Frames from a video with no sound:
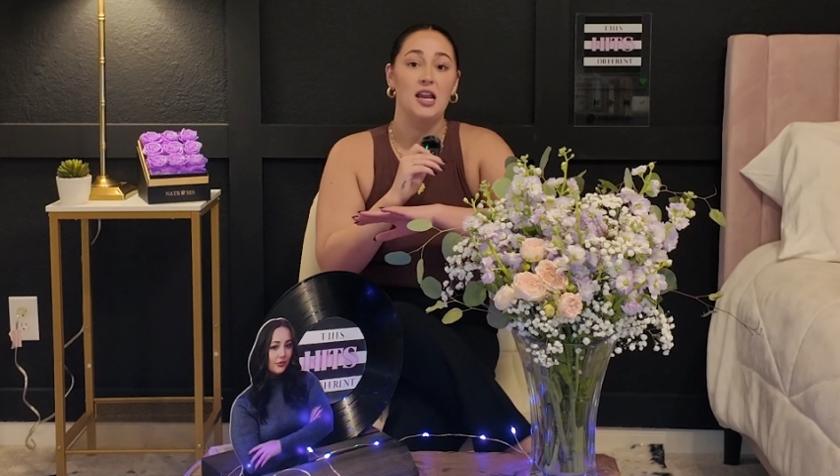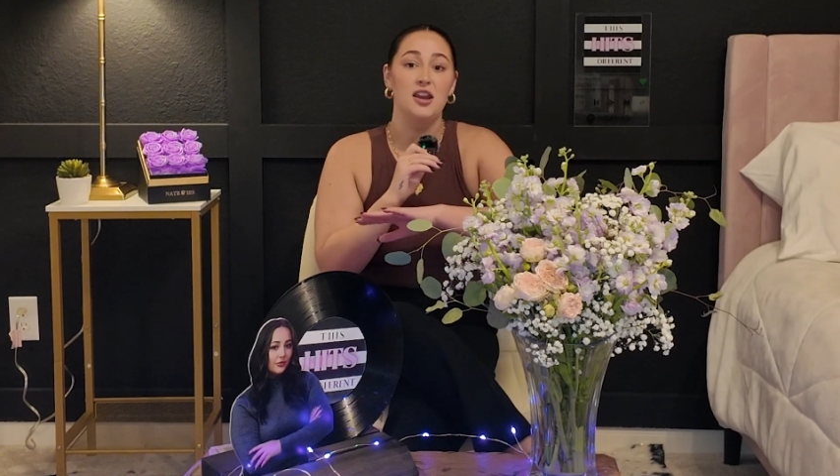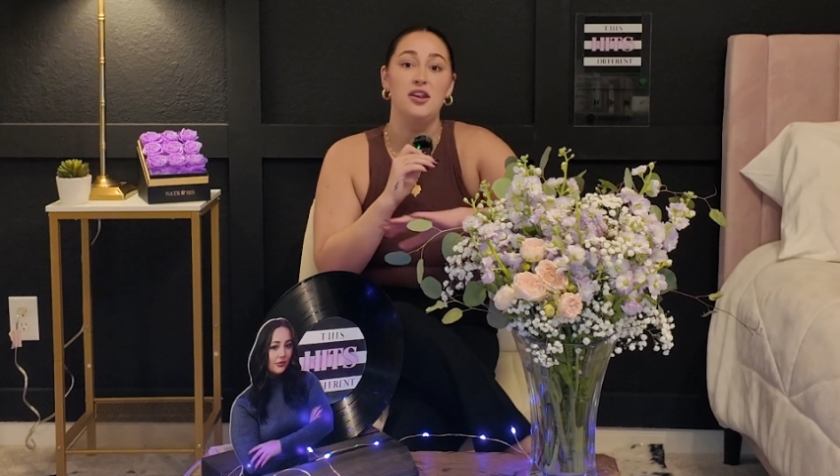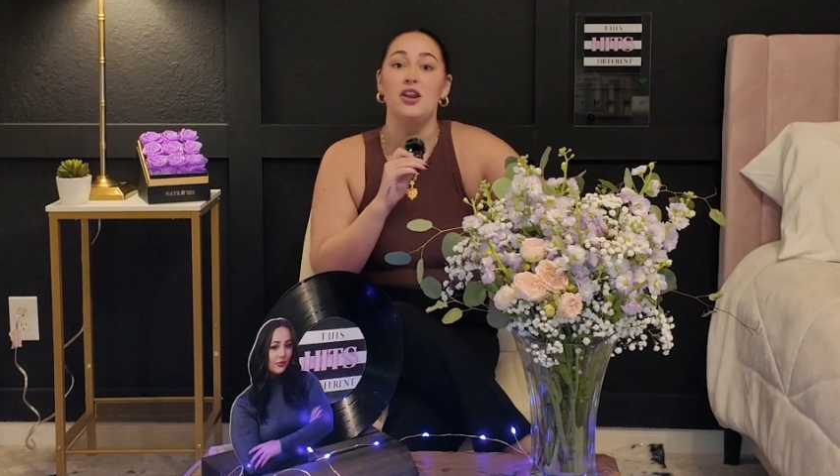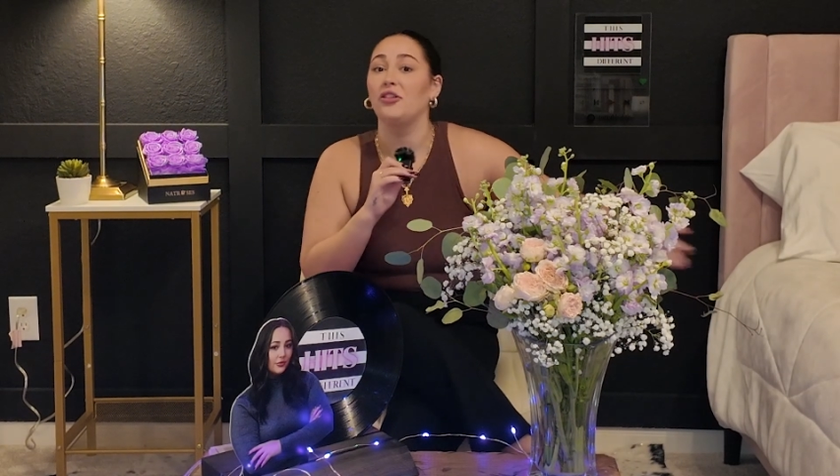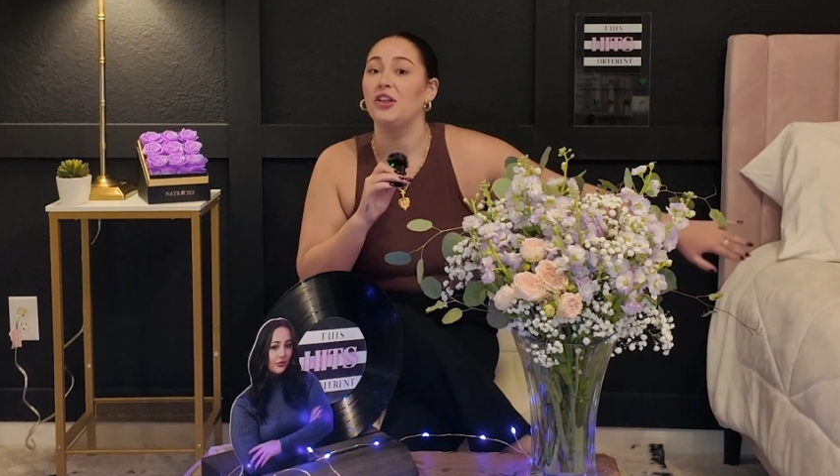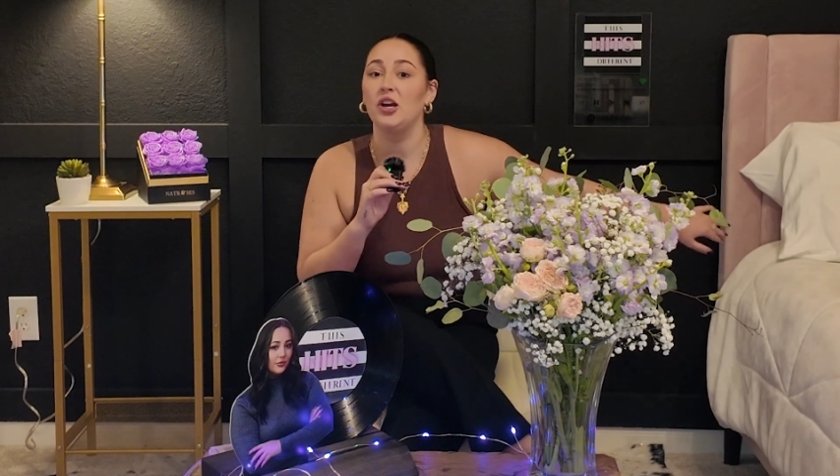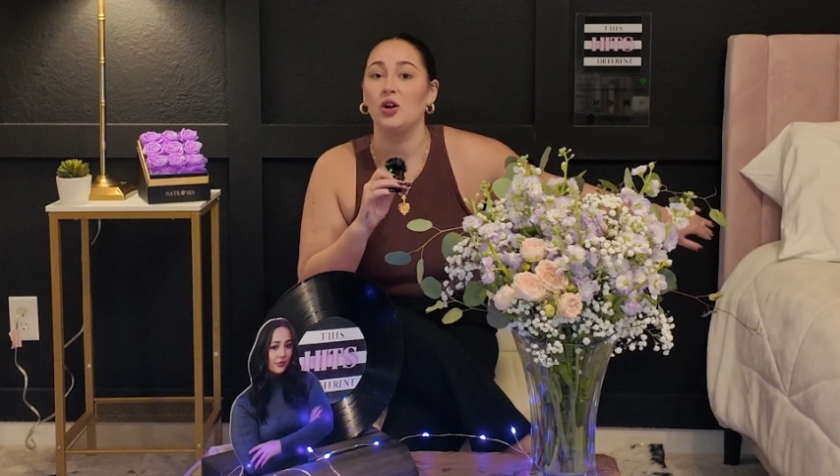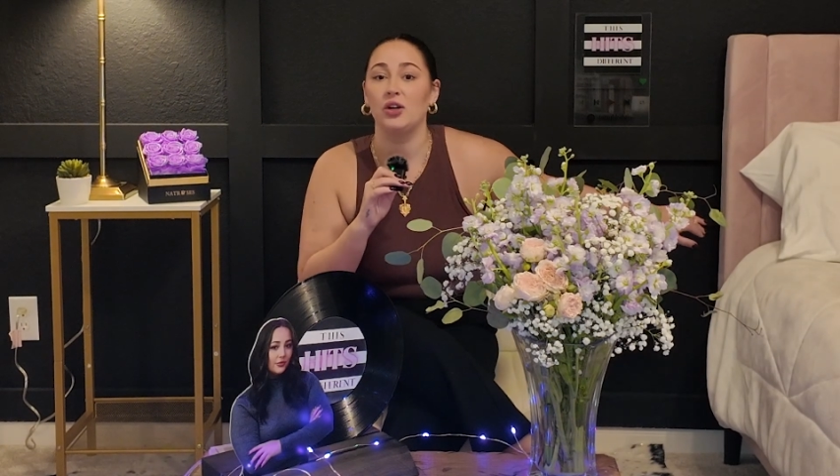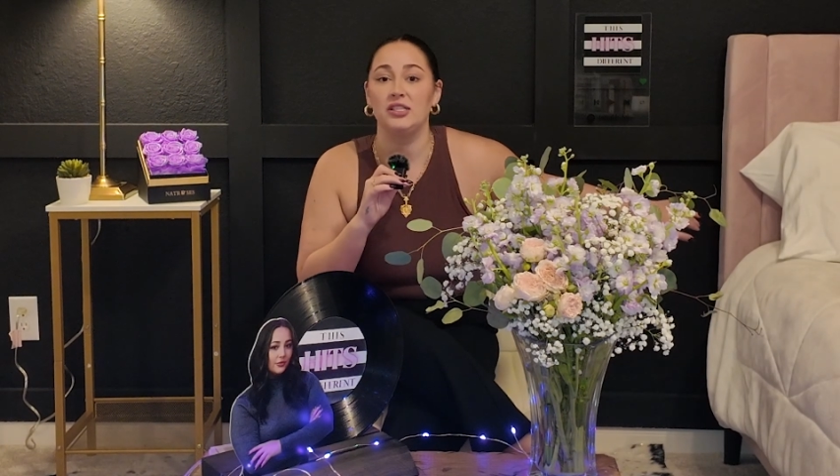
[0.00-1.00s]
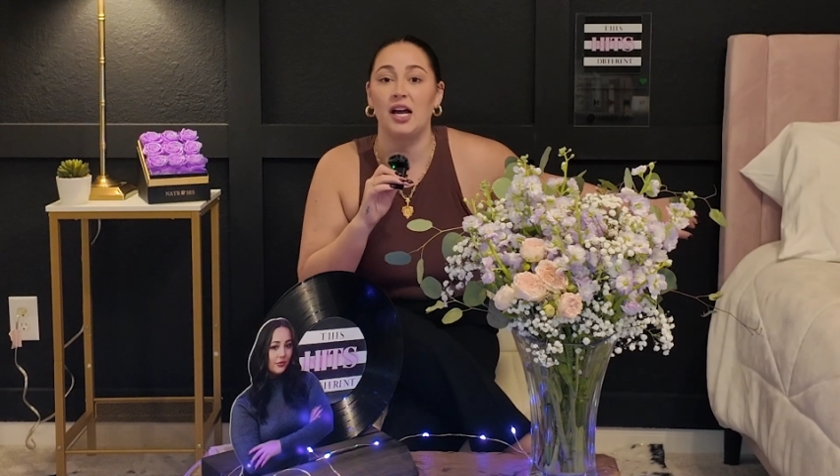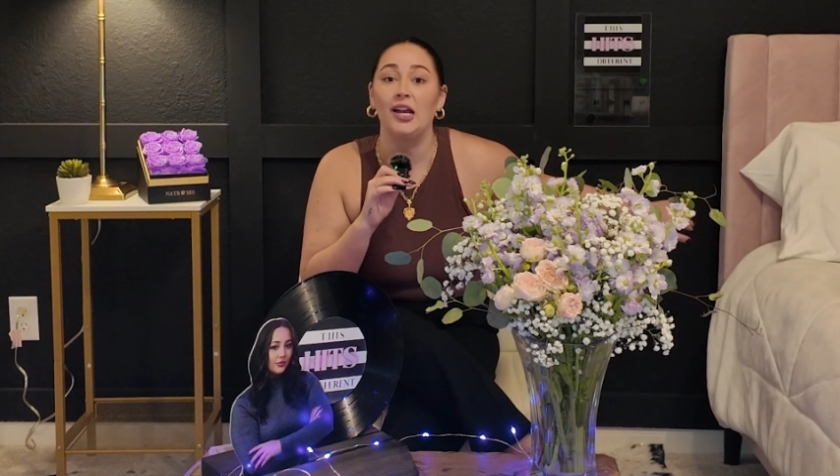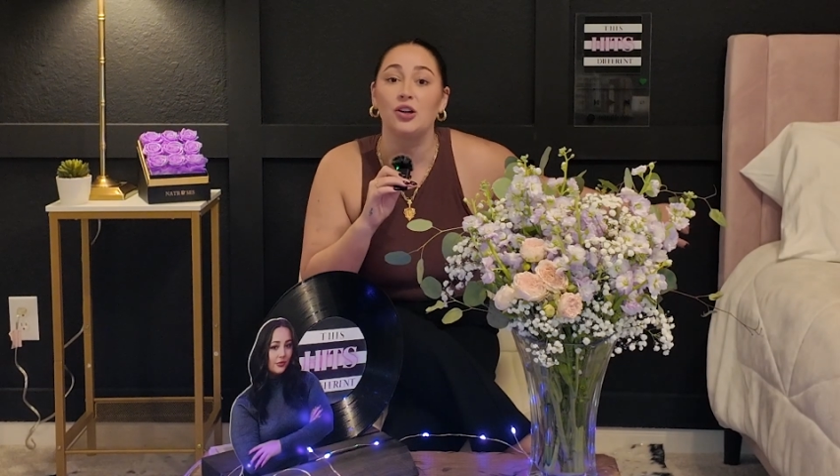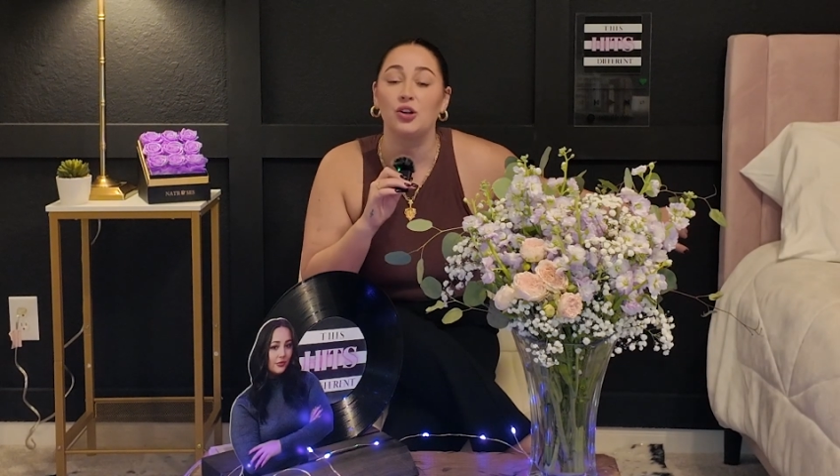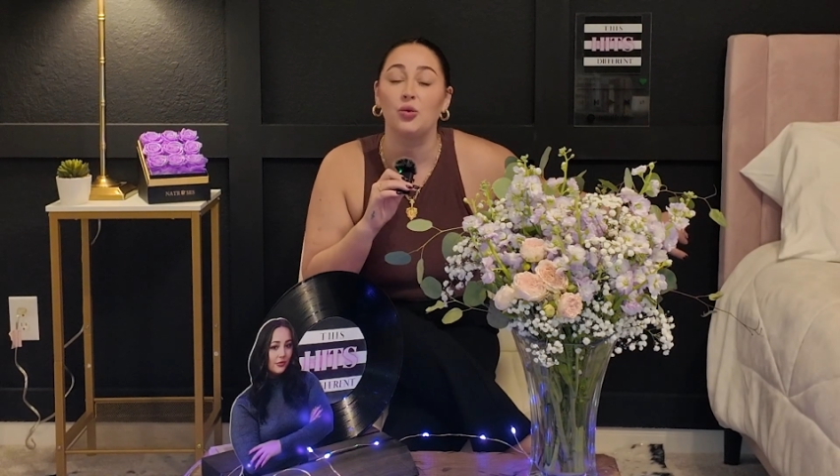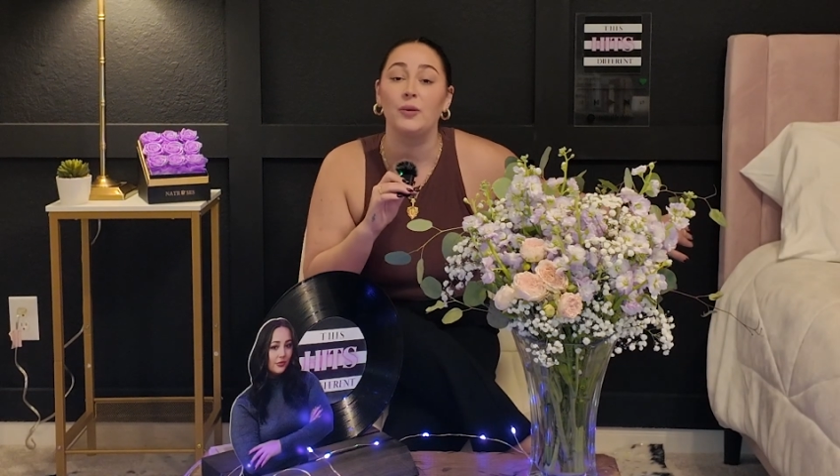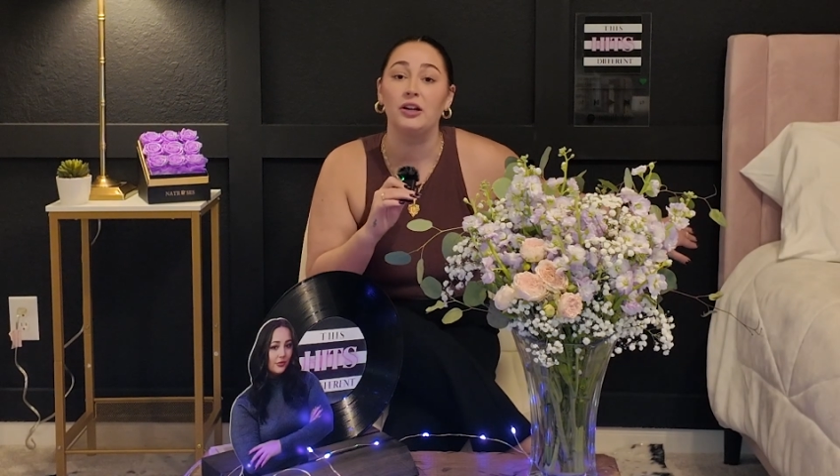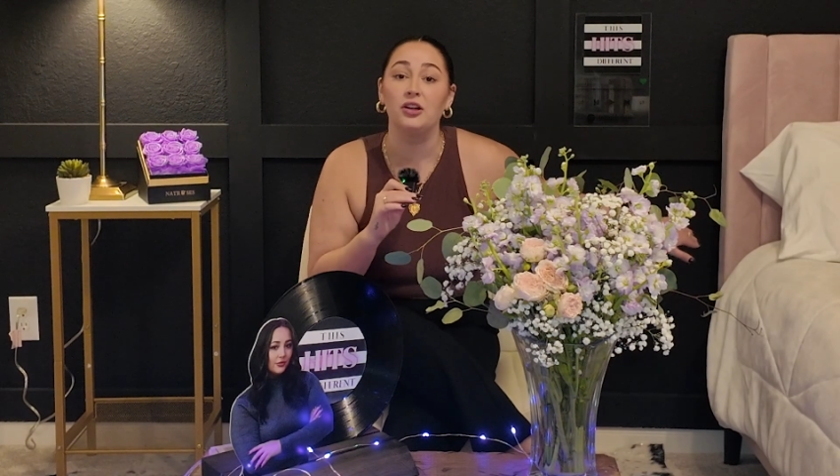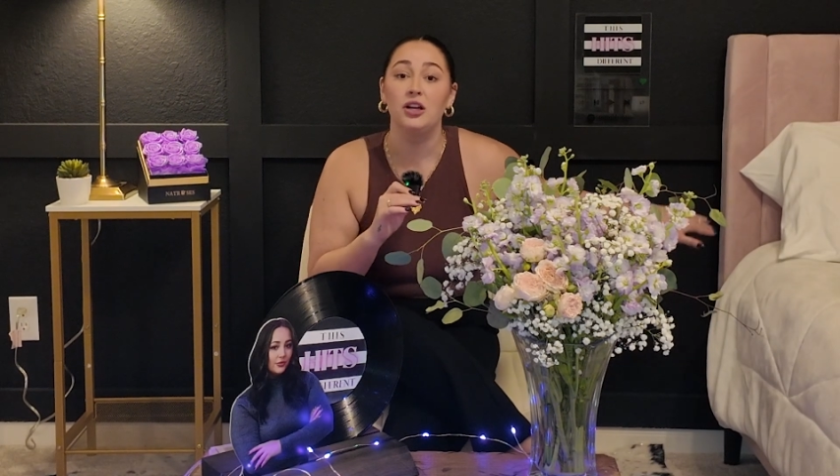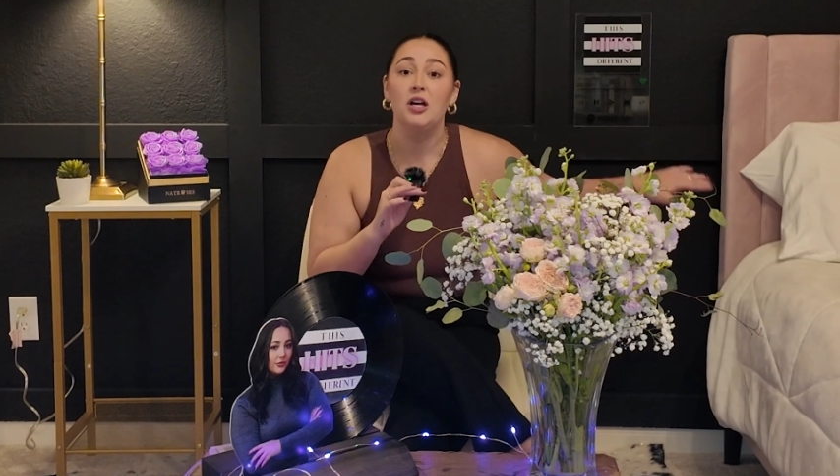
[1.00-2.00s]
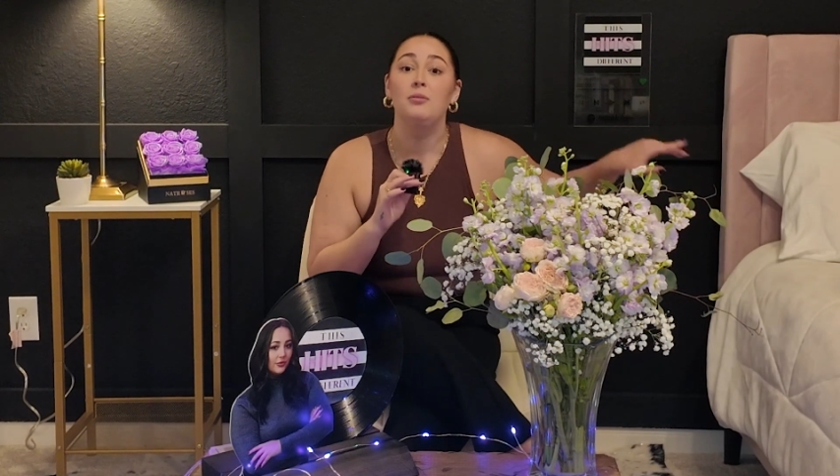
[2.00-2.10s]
nothing her entire career